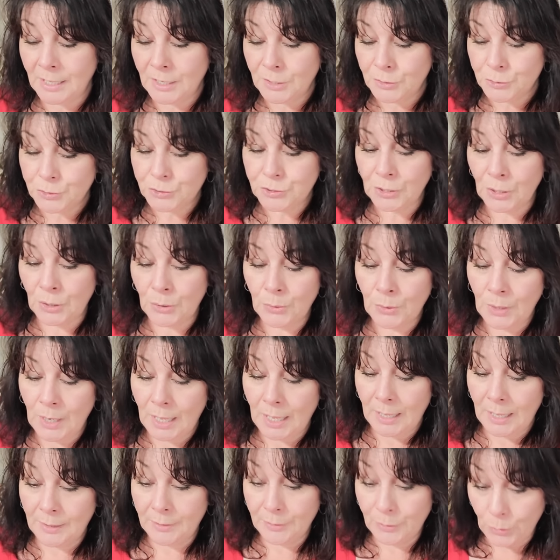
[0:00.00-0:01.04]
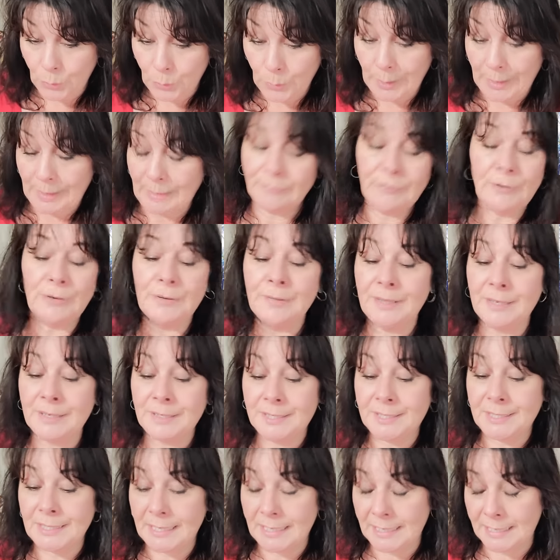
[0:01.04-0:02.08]
So whoever
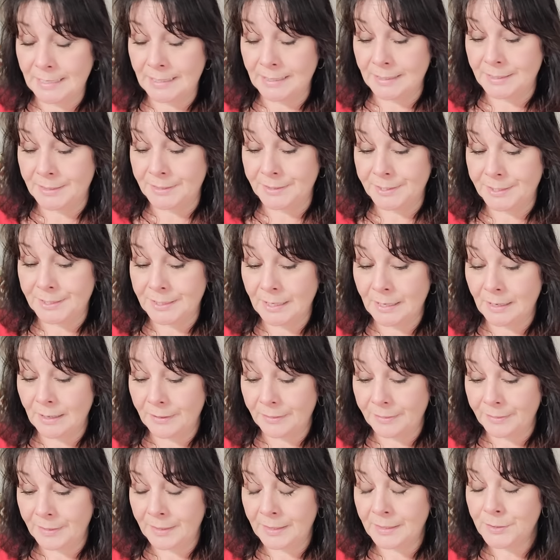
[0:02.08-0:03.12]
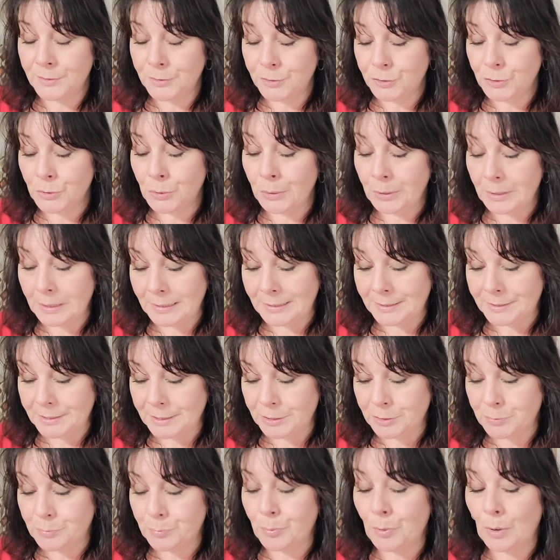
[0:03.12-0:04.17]
this is, this Taurus
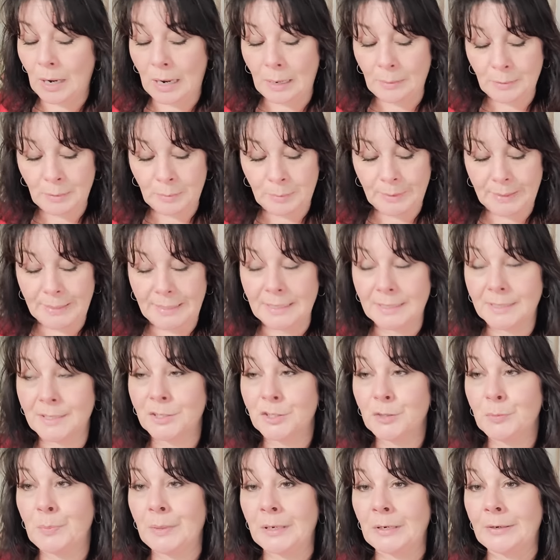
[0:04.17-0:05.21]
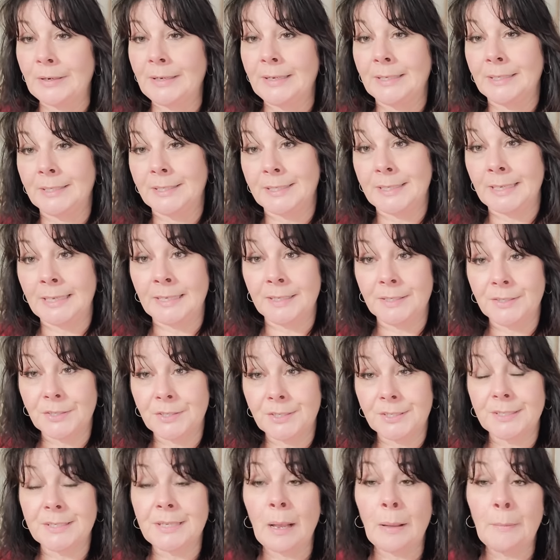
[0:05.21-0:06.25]
is probably experiencing
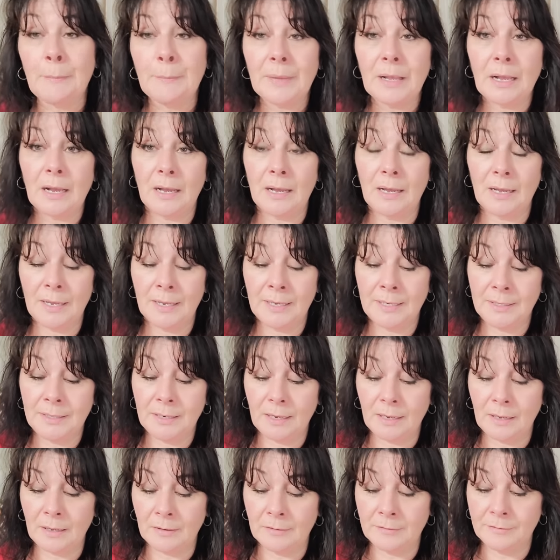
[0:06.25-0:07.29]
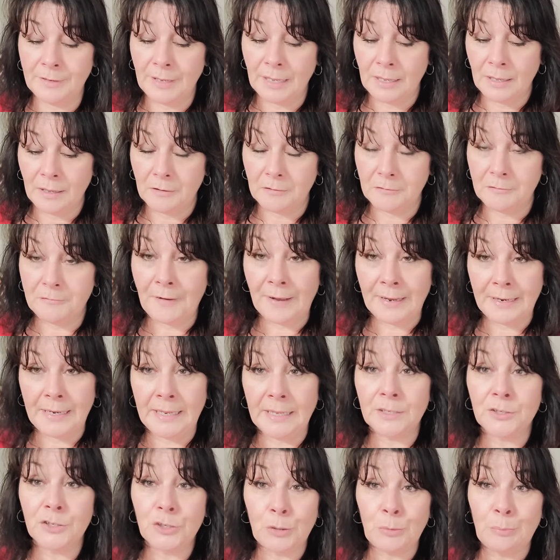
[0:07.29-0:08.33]
some kind of
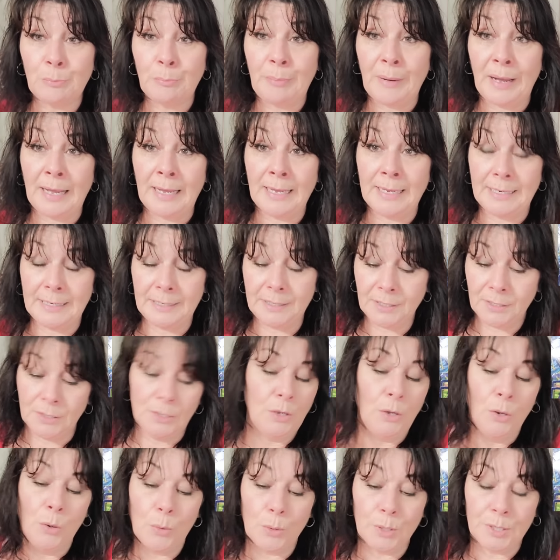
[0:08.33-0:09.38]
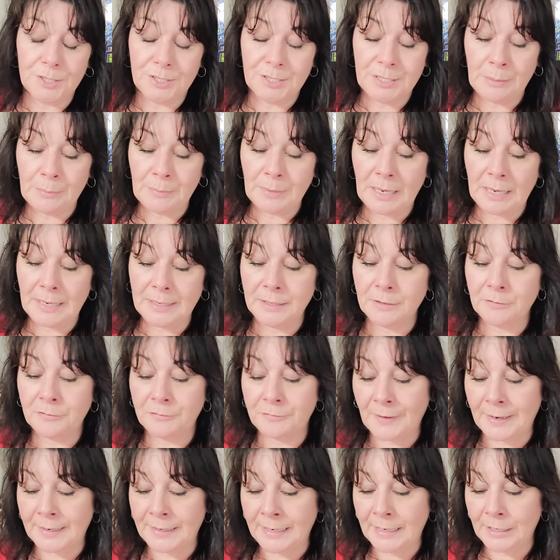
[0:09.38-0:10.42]
financial bind or some kind of
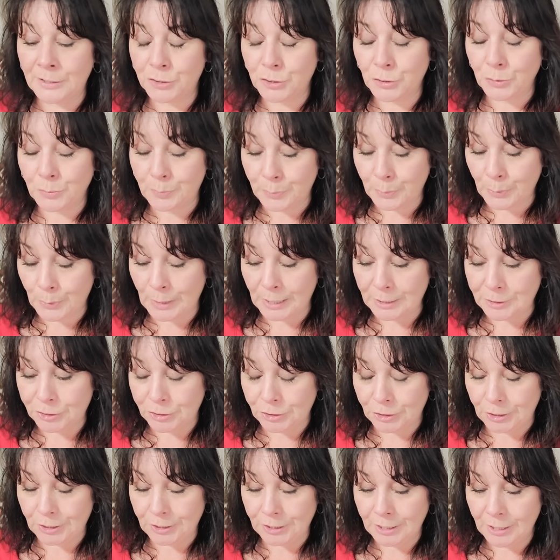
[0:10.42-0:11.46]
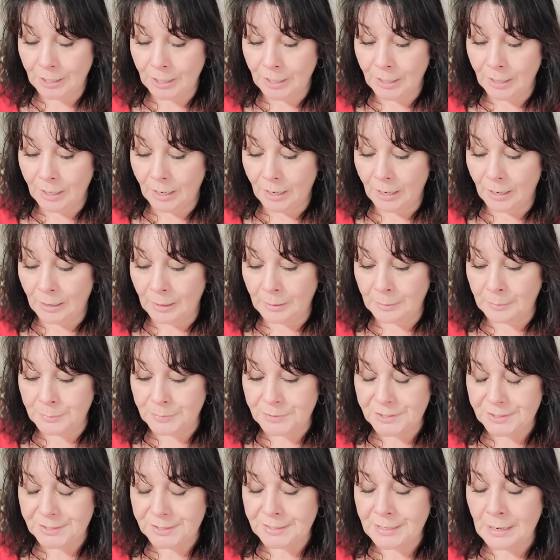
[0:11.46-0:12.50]
financial pressure, um,
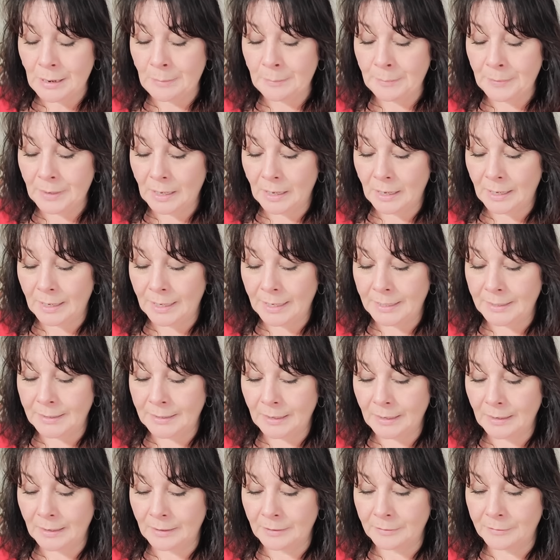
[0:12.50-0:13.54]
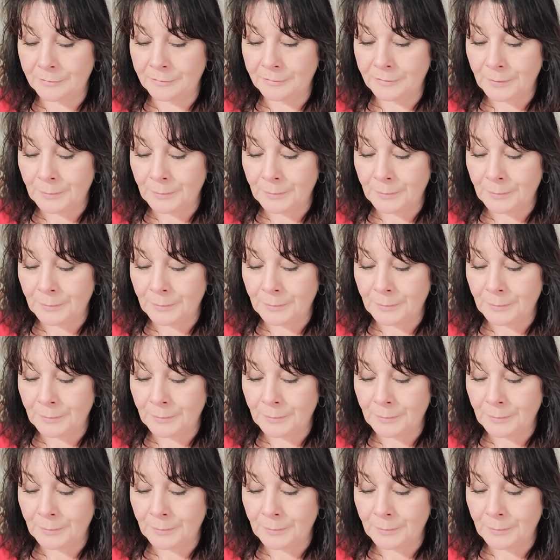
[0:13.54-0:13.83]
some kind of